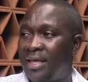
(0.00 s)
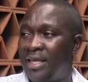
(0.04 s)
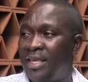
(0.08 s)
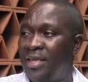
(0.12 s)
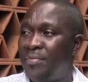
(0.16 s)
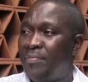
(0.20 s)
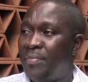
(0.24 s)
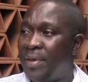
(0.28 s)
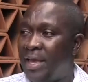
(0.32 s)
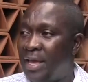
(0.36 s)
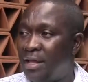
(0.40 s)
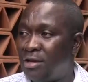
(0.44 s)

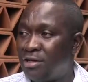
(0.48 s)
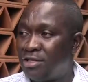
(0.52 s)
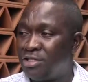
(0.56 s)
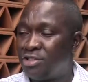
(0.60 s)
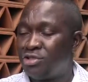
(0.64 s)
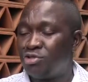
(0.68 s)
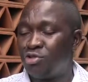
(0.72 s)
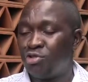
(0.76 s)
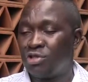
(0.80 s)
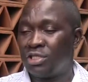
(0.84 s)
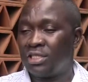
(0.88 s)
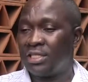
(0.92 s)
emails
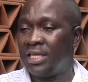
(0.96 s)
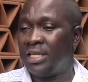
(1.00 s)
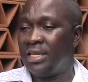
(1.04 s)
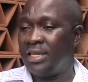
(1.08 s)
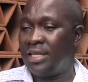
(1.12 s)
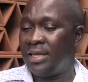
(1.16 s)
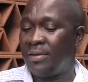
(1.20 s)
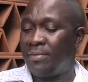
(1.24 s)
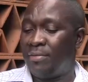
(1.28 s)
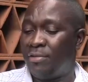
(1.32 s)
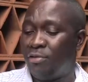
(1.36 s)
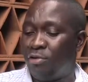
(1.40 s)
or
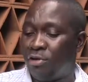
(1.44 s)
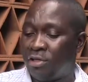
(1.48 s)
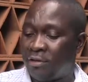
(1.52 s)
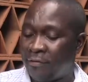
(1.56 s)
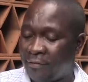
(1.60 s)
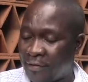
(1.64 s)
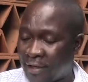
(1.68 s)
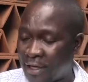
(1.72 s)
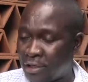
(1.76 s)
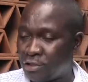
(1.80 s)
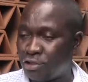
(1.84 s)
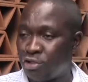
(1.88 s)
sending
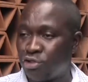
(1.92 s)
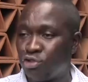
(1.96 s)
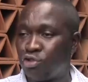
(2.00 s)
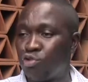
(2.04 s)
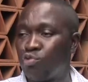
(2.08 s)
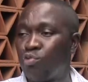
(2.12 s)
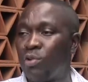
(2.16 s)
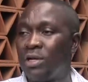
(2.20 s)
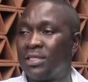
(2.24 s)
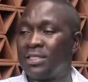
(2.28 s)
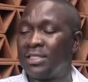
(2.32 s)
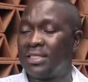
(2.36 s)
notifications on
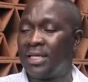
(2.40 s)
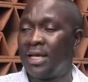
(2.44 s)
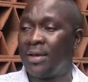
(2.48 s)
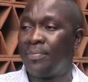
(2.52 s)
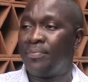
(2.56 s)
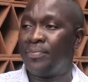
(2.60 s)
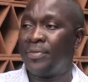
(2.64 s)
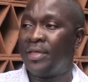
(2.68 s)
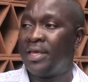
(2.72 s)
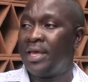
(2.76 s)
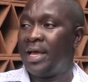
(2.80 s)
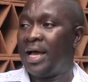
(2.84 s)
WhatsApp
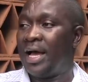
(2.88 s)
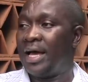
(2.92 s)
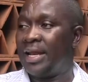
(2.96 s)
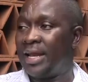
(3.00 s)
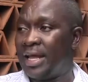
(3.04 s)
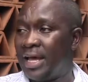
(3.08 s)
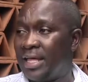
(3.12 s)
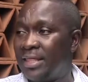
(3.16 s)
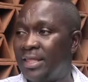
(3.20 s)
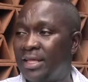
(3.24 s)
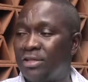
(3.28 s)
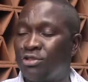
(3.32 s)
and
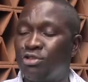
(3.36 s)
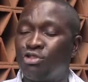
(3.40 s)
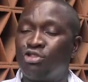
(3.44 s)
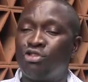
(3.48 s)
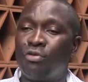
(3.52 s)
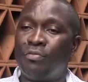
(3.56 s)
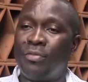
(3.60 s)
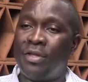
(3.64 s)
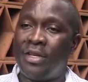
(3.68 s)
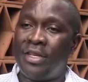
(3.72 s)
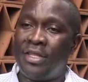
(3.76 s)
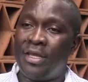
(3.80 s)
other
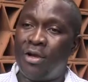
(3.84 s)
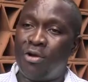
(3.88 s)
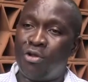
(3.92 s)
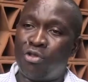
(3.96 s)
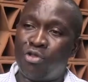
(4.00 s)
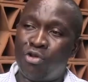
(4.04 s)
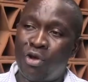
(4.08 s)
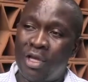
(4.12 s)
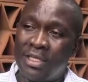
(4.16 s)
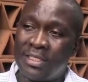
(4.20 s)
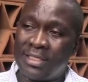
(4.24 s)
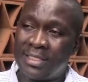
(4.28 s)
social media,
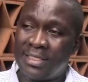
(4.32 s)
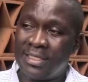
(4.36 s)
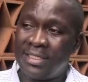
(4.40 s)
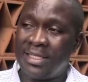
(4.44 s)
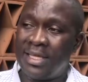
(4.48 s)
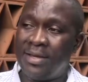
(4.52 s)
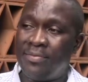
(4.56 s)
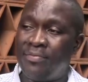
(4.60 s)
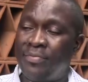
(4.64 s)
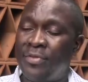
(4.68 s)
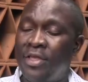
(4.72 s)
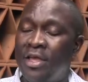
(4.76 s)
although I see
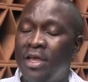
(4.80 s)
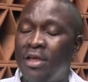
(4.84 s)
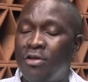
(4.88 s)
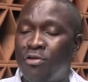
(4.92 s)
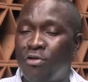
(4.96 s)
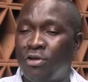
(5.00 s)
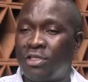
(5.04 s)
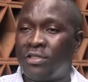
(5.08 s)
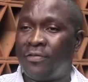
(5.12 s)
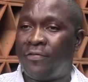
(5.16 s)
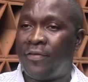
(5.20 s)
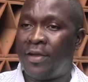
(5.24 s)
them
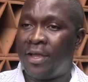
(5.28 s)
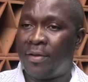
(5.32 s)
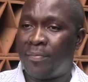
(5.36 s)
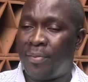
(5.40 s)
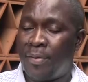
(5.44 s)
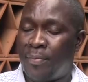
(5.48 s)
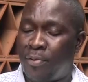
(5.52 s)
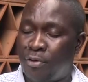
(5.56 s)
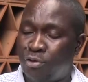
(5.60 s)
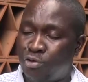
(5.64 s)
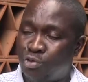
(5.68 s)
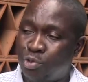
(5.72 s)
notifying
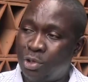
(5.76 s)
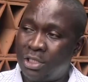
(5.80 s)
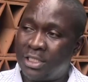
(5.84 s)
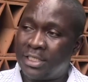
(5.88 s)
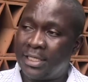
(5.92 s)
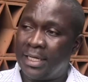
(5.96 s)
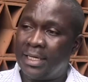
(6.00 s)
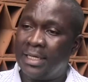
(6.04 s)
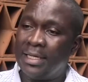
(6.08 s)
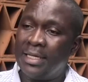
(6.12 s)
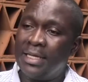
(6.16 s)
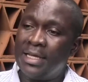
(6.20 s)
people on
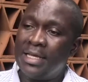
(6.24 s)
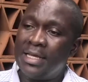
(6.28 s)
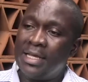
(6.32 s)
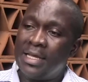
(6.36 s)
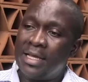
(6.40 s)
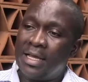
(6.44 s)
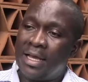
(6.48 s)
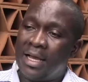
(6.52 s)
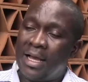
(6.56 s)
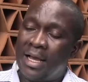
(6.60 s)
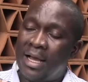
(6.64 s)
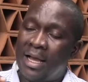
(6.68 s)
Twitter.
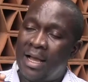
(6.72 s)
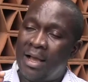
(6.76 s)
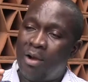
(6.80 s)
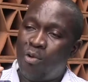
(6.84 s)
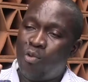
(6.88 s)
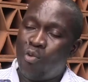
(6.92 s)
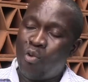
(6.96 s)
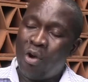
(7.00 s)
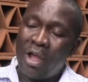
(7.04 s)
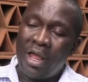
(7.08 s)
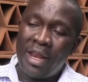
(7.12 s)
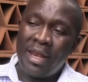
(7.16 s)

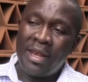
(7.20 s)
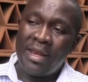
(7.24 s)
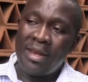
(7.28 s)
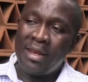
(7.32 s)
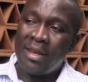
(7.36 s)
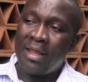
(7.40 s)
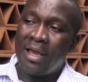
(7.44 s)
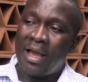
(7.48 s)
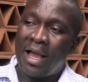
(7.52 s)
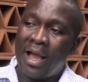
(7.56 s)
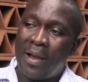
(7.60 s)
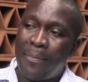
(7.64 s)
When
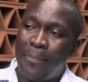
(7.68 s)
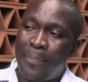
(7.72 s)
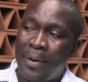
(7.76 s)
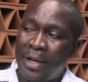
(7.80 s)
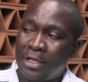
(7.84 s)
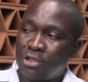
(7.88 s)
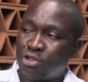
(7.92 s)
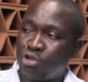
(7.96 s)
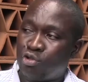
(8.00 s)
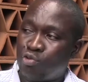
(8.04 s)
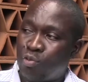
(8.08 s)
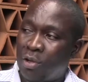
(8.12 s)
a
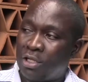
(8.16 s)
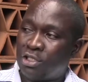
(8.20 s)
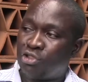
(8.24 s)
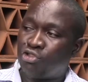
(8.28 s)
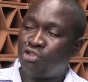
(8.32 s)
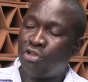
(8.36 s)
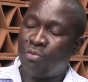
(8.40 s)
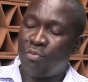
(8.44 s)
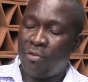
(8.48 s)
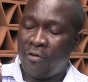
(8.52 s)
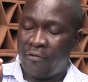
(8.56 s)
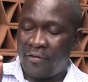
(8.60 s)
person wants
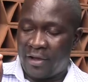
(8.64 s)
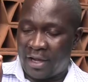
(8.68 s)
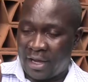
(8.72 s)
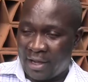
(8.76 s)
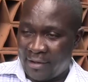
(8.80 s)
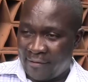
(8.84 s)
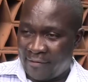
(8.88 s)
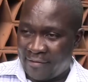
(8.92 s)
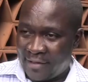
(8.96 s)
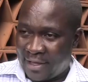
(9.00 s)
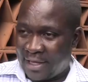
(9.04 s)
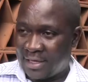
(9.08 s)
to remove a
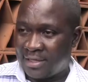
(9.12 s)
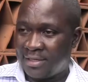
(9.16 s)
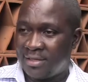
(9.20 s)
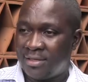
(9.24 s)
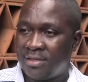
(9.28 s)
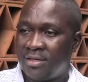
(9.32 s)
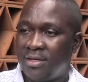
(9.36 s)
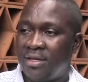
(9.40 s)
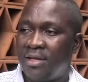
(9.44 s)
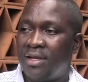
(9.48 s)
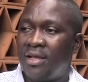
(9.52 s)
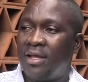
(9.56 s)
caveat,
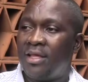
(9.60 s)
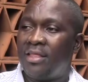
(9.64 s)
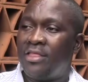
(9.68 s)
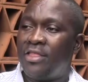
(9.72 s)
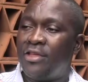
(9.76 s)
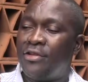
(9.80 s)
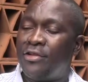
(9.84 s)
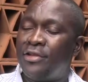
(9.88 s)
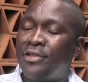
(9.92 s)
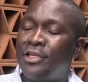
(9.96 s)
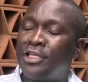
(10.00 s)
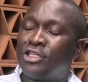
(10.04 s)

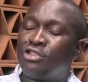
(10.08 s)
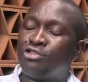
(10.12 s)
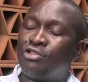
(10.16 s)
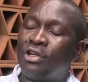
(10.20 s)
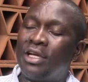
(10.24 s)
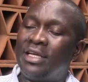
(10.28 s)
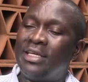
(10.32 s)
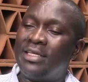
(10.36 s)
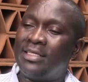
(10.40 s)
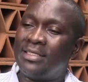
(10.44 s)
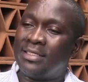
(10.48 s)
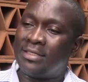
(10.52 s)
the
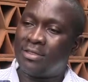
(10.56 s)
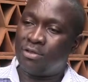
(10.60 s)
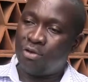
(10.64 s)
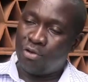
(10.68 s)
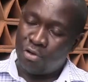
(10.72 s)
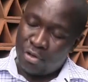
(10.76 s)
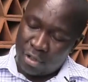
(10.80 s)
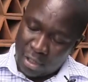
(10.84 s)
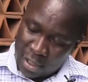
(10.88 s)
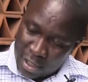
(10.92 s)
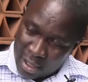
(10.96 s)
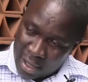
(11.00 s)
registrar is
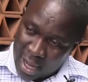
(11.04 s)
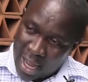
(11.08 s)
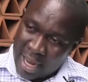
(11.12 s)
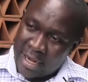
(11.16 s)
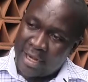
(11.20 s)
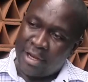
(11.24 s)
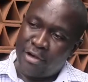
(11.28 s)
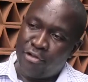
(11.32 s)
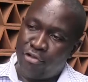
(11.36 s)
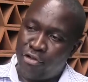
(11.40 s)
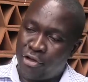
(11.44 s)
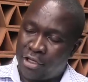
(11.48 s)

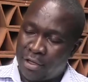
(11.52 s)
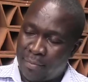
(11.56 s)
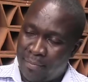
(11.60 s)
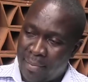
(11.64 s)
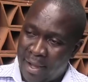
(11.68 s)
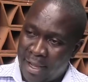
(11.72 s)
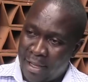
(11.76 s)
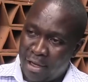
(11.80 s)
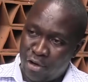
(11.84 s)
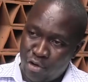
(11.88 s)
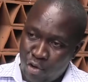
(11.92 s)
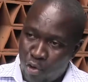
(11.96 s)
under duty
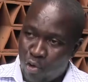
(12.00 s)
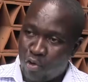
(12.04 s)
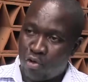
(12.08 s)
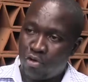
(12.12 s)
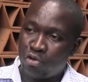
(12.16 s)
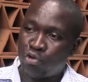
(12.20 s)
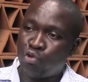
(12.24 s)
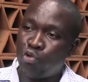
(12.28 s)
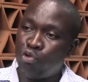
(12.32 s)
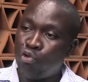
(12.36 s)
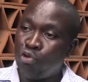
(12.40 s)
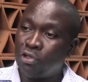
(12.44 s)
by law to